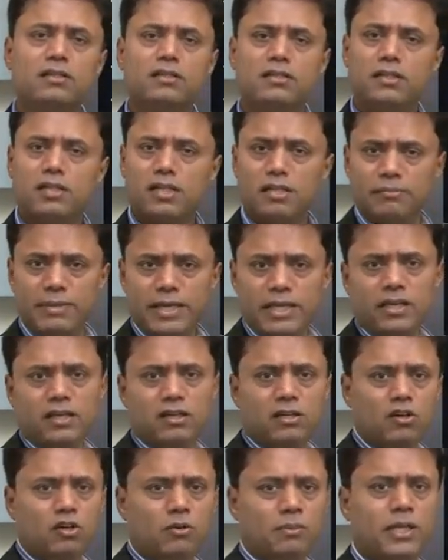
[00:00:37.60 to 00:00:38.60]
There are
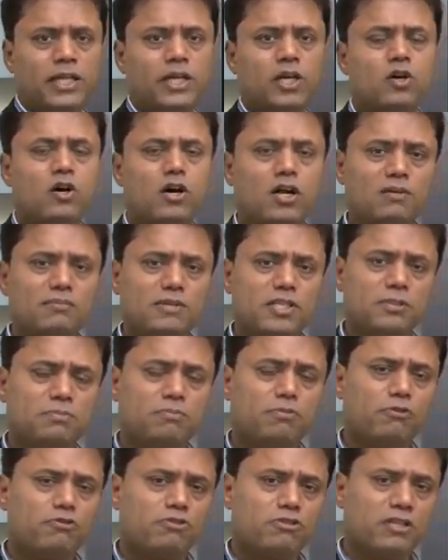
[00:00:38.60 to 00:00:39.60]
many global economies
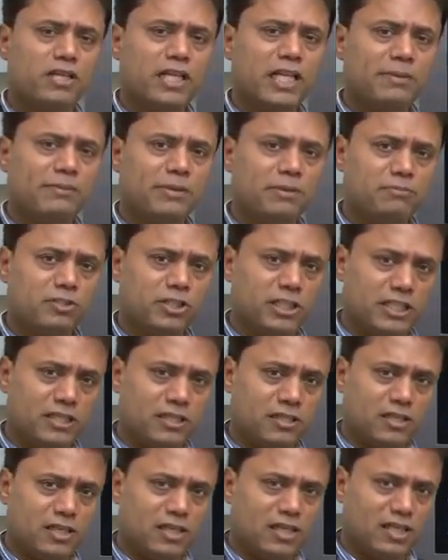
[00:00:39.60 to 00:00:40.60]
post Lehman
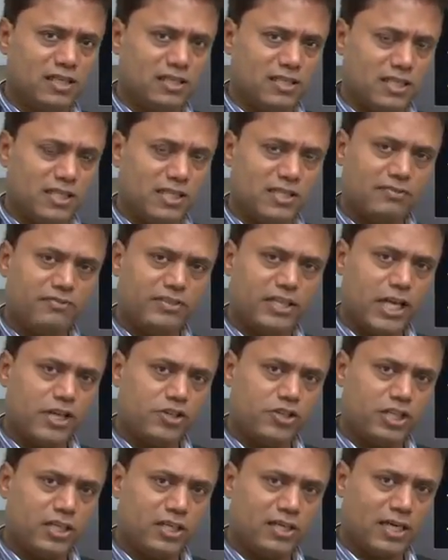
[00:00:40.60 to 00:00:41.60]
Brothers crisis,
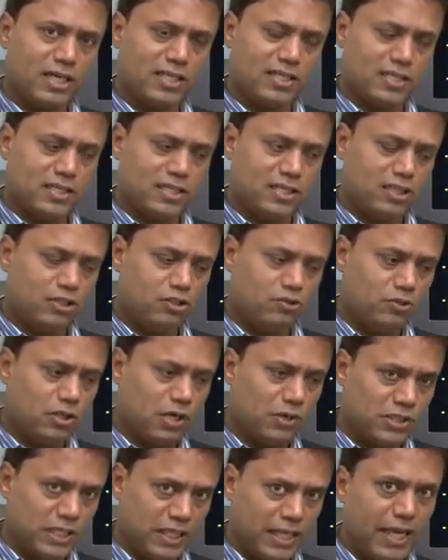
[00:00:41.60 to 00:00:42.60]
financial crisis in
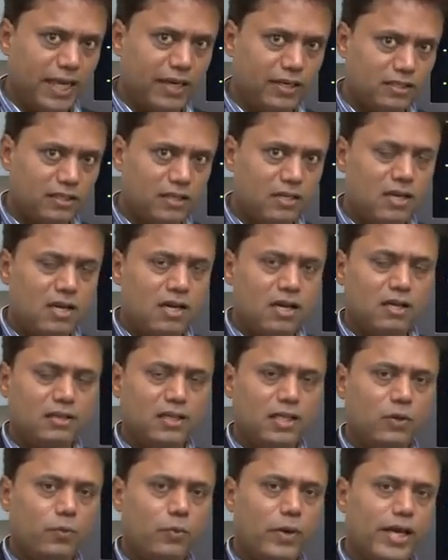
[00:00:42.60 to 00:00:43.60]
2008.
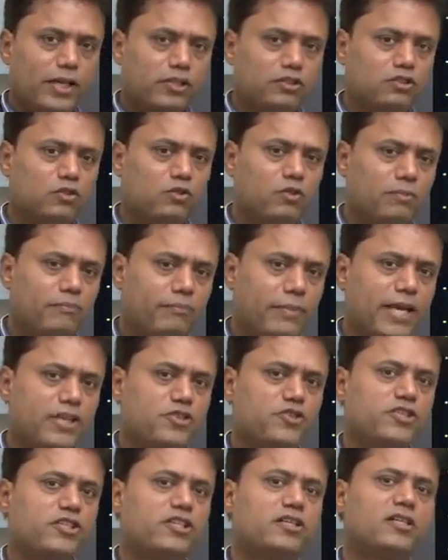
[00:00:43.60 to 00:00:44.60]
They went through a
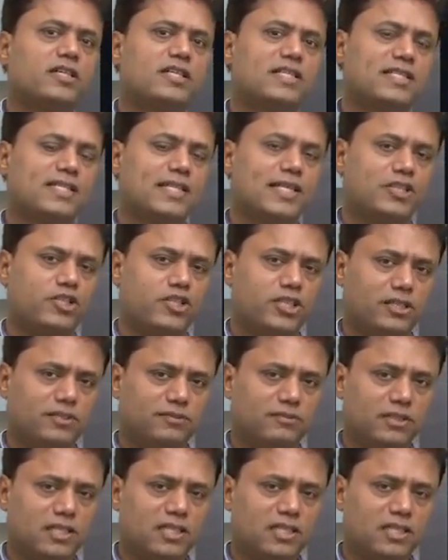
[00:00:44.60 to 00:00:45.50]
major recession.